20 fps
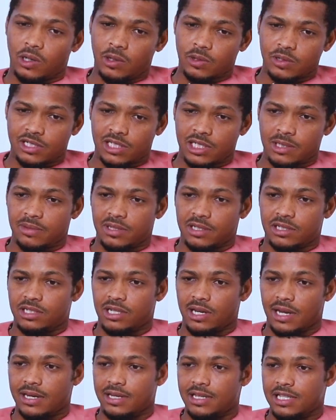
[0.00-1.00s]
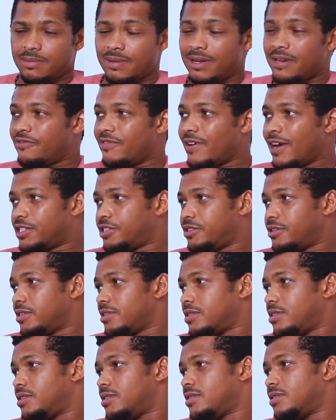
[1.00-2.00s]
closely with Chinese
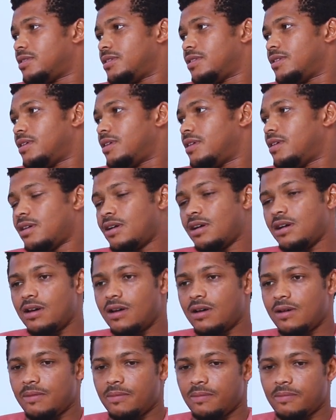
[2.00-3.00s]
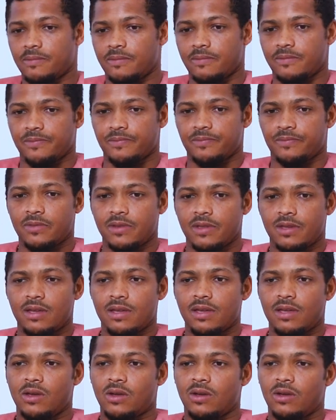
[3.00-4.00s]
manufacturers, um,
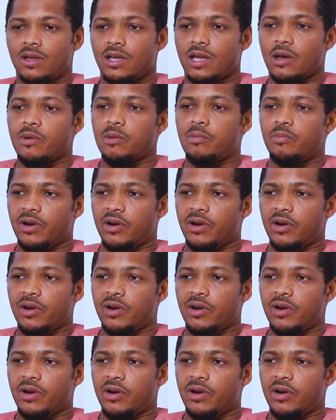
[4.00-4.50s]
and we